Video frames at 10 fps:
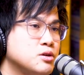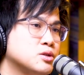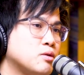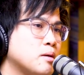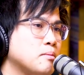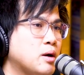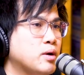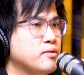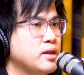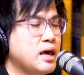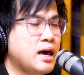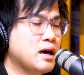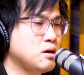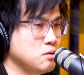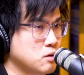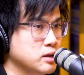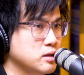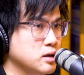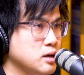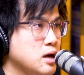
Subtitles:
You just go out and buy whatever the heck you wanted.